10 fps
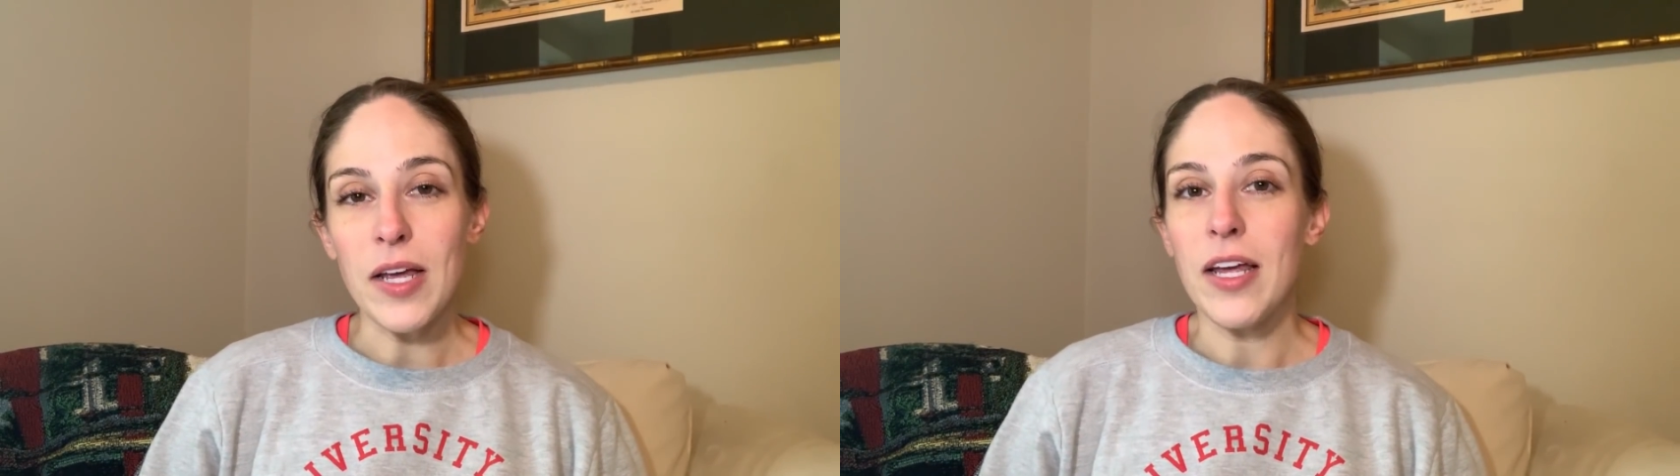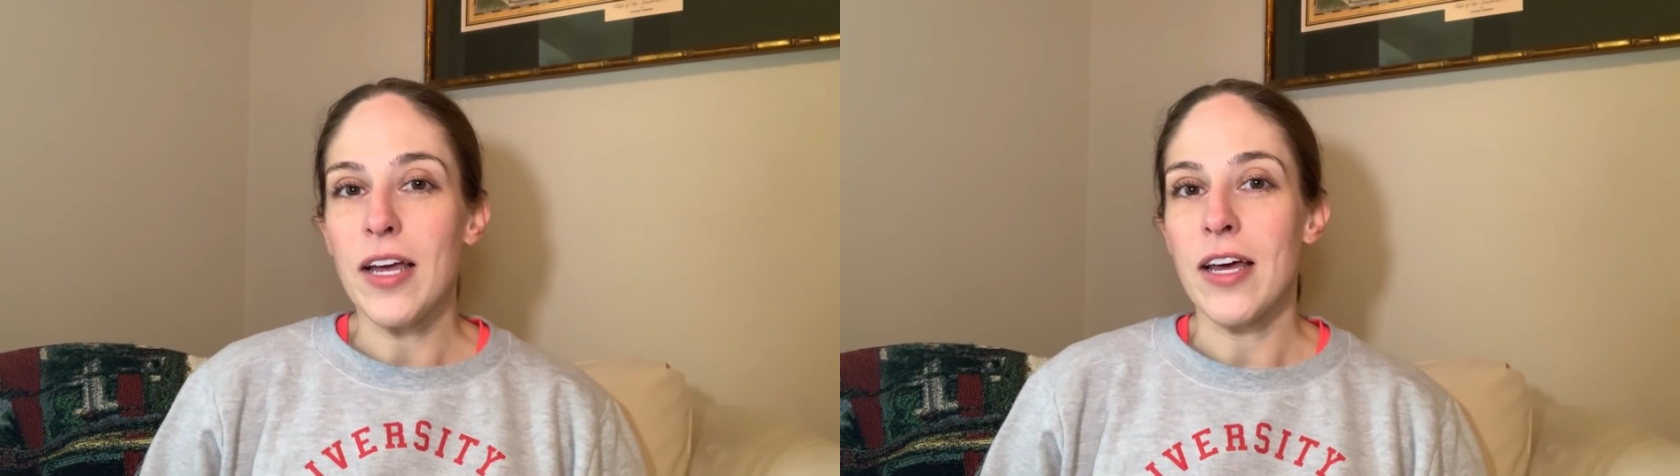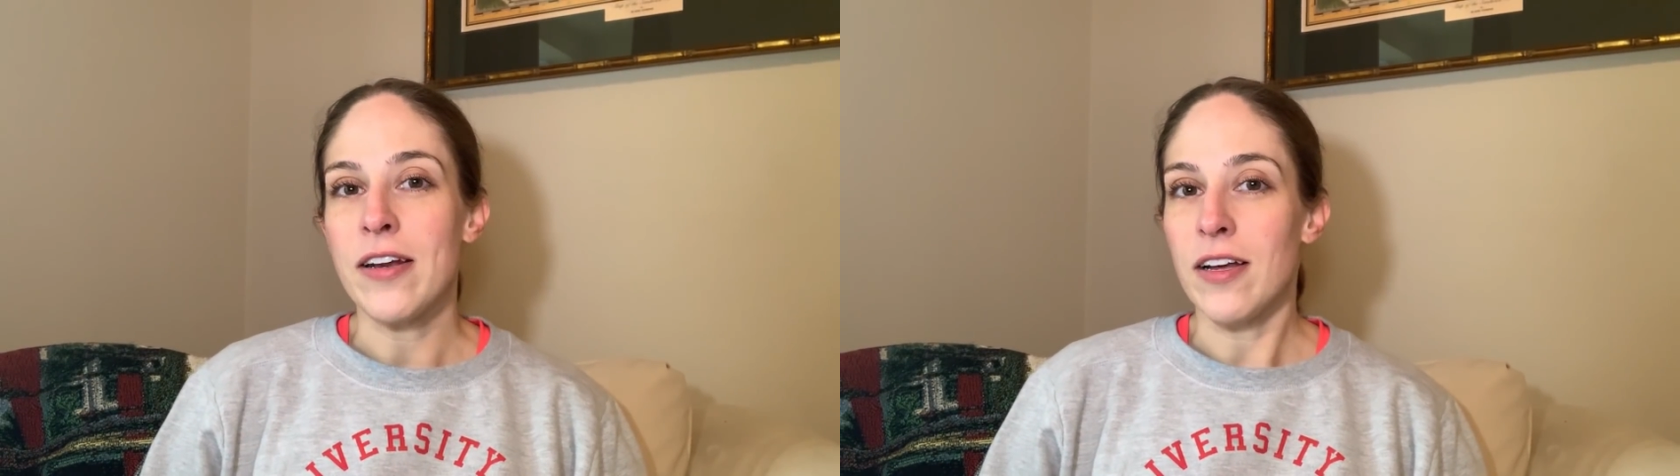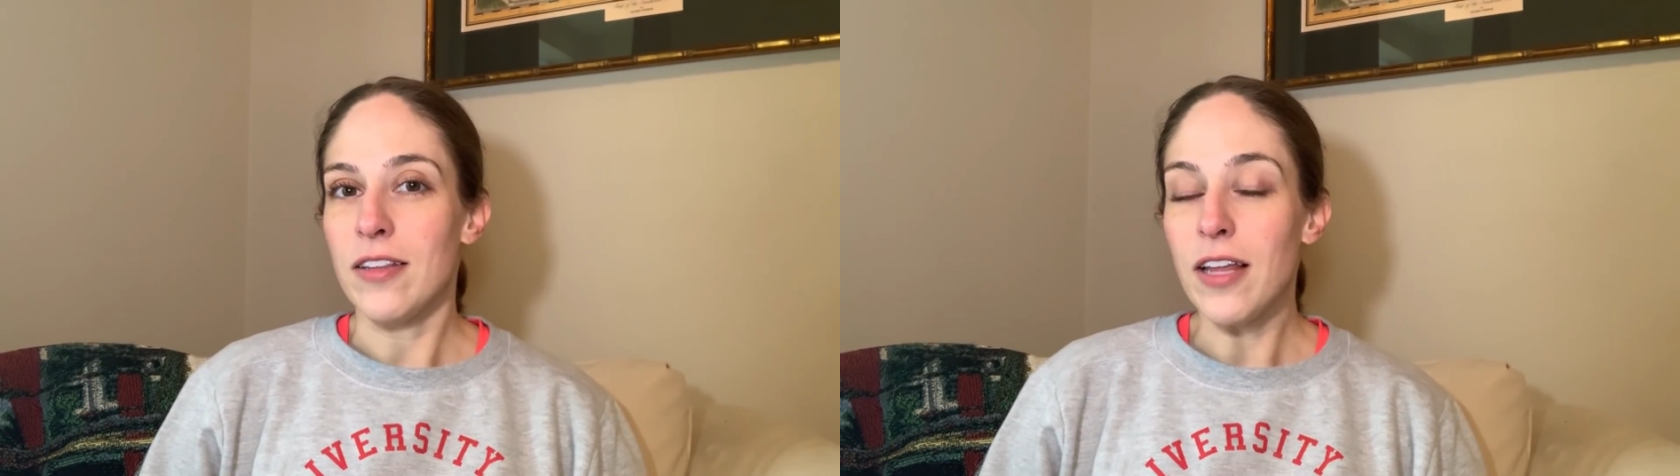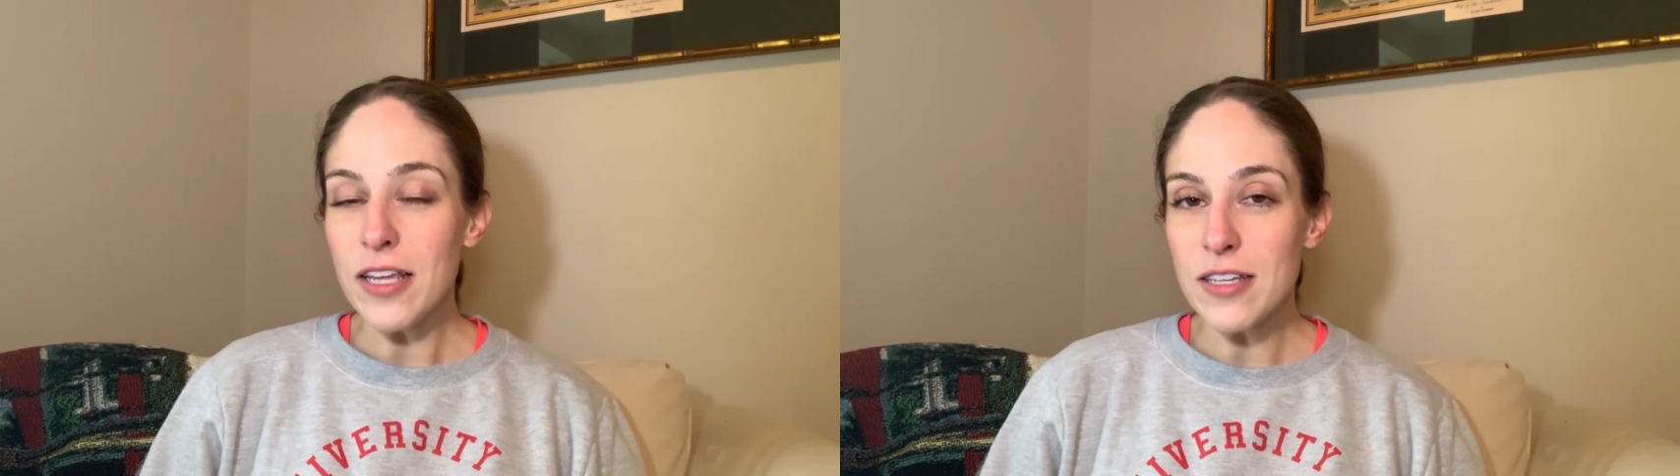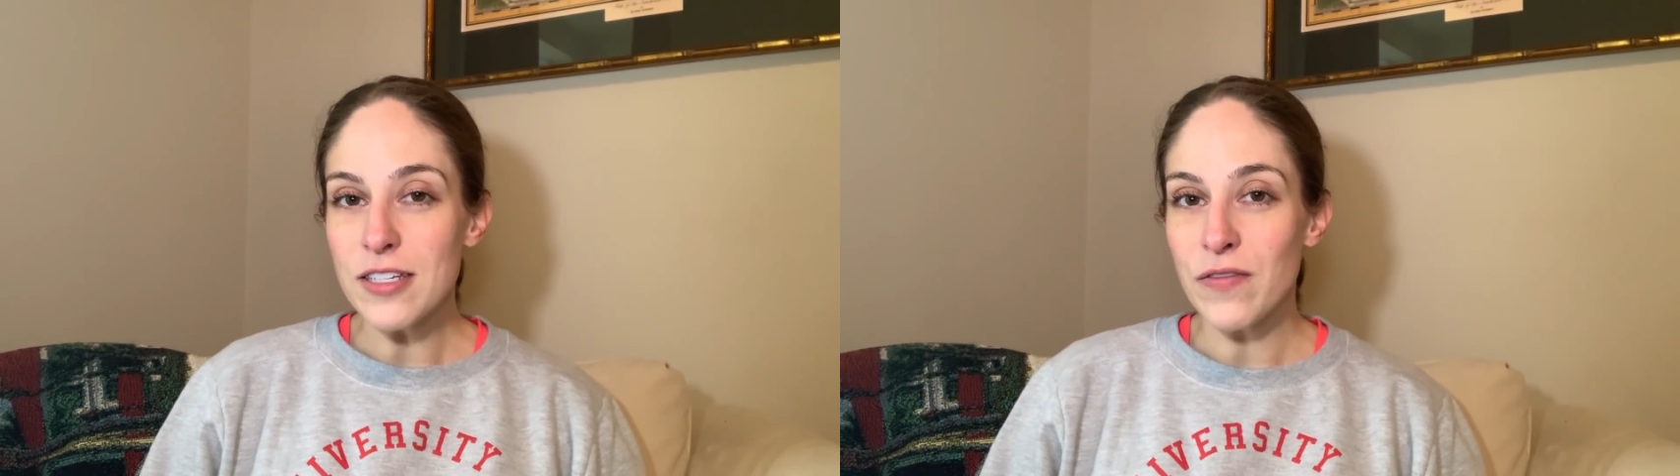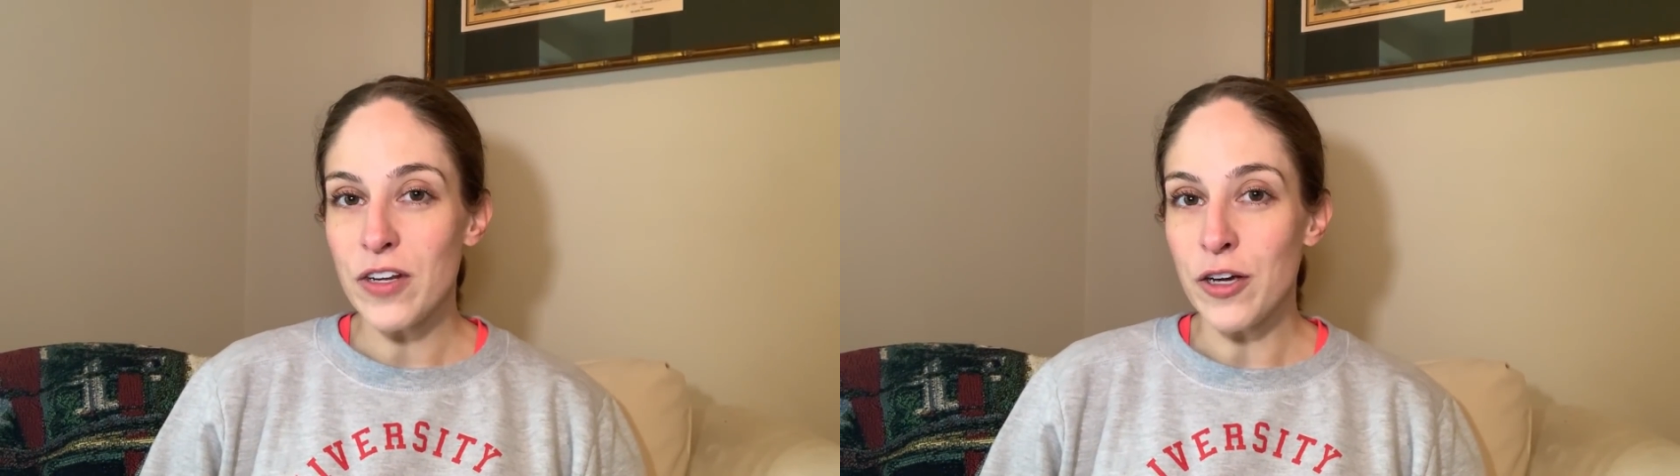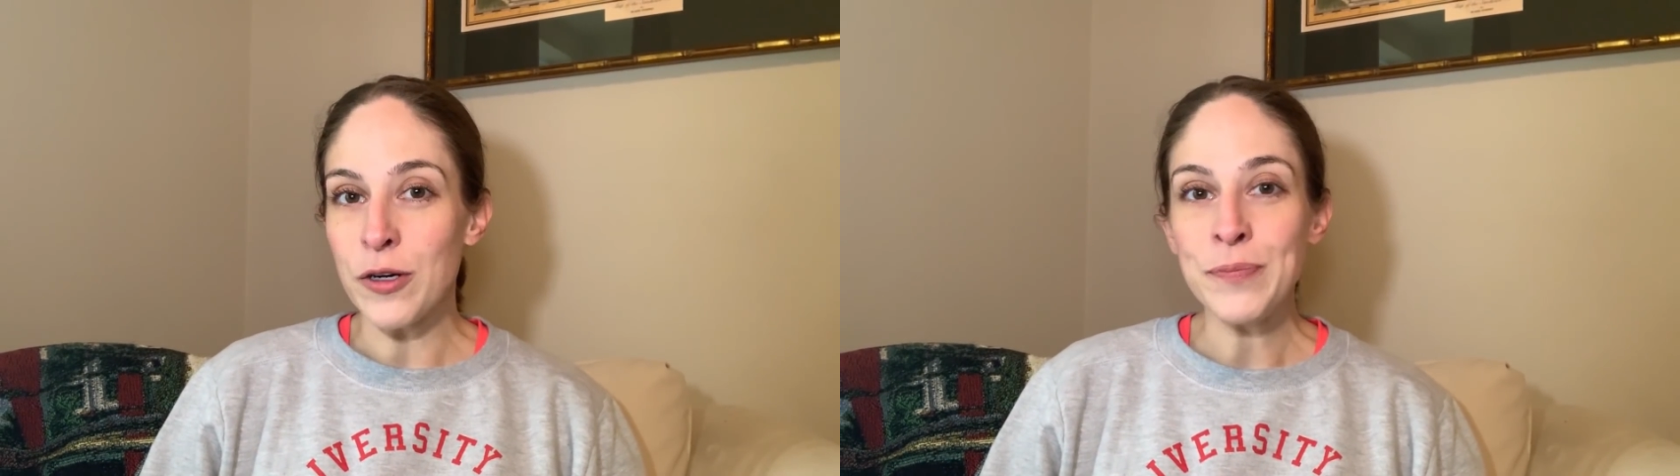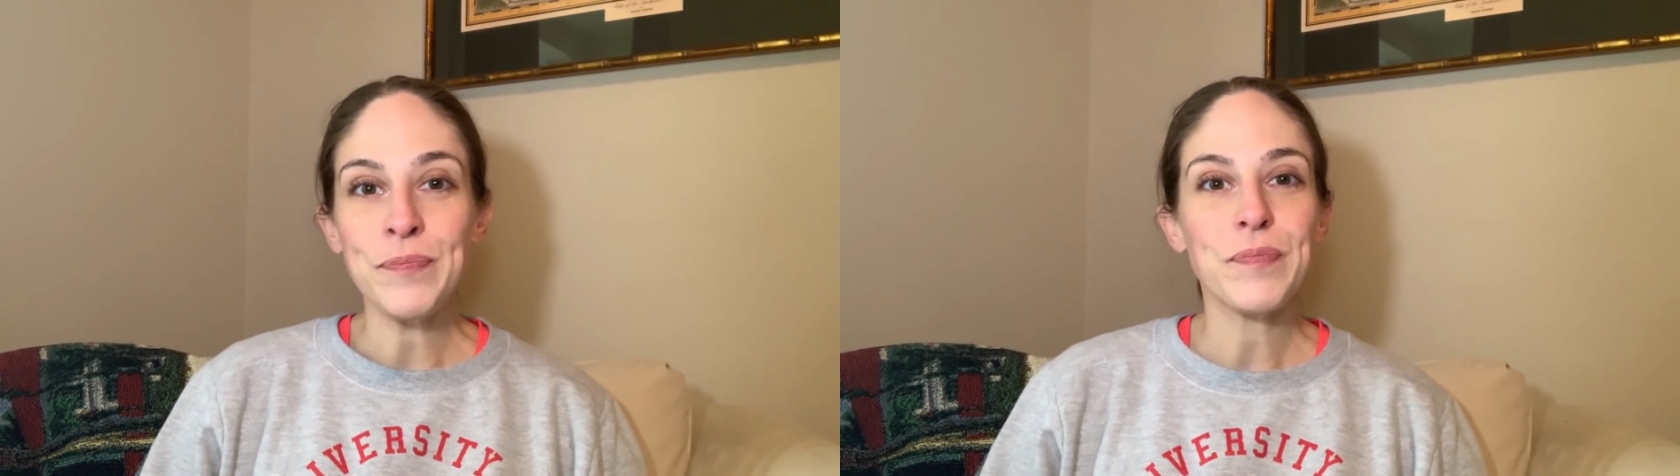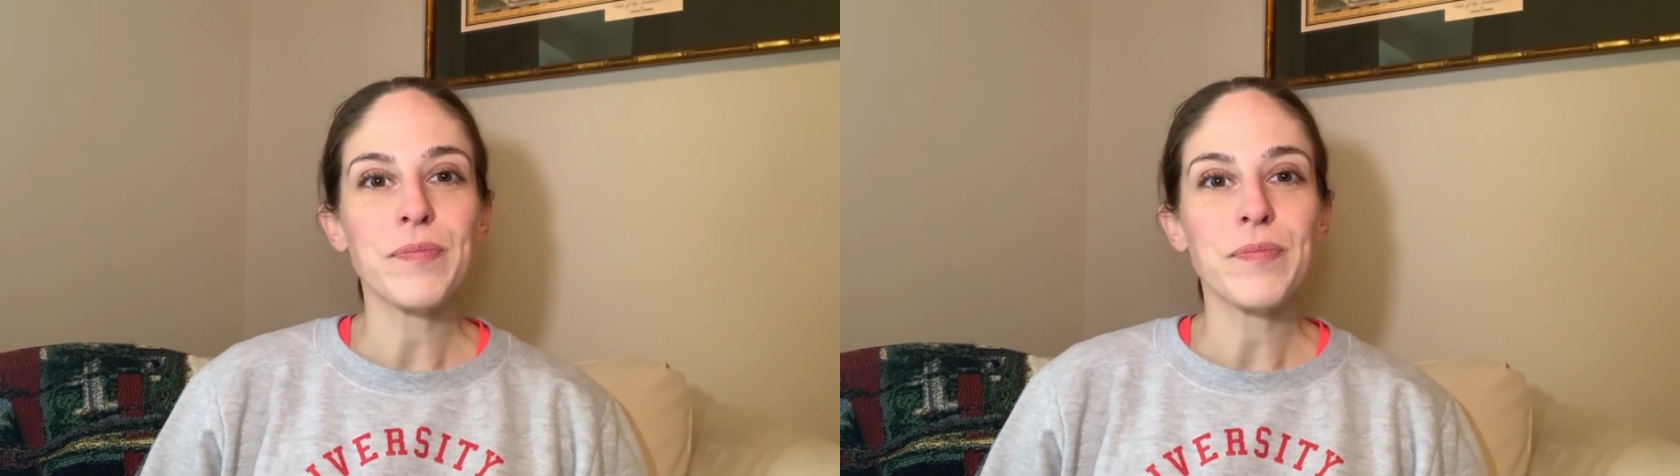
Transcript: and like this video